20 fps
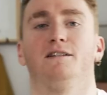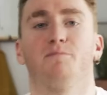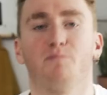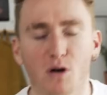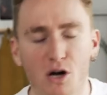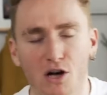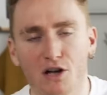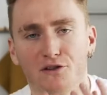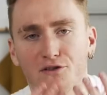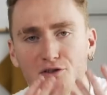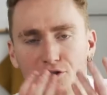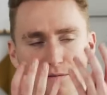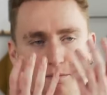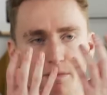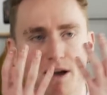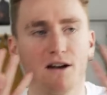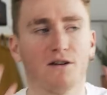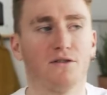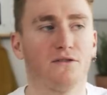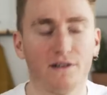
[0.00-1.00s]
It burns your
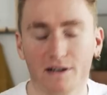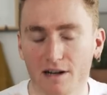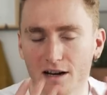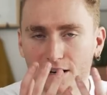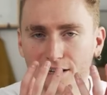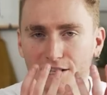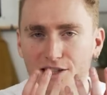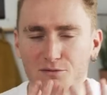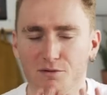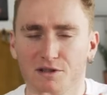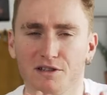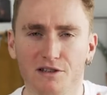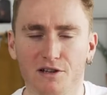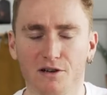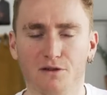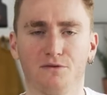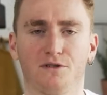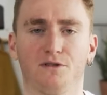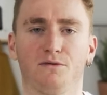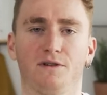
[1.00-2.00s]
mouth and eyes when you
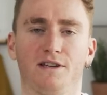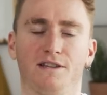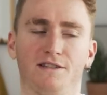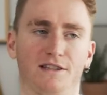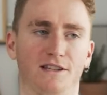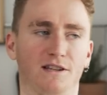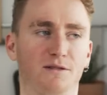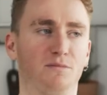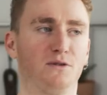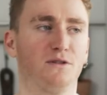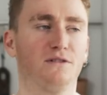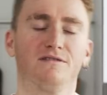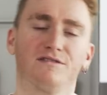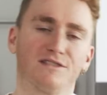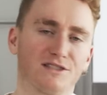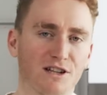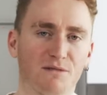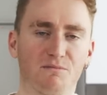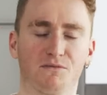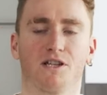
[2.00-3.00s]
go to eat it,
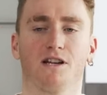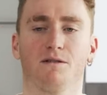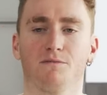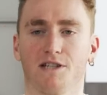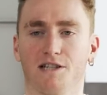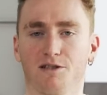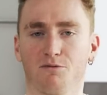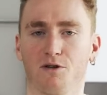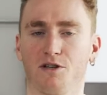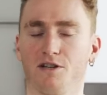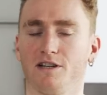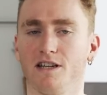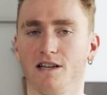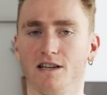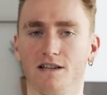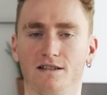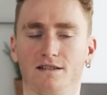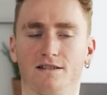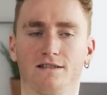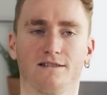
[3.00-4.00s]
but sometimes that's what you
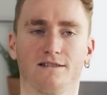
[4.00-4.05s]
need.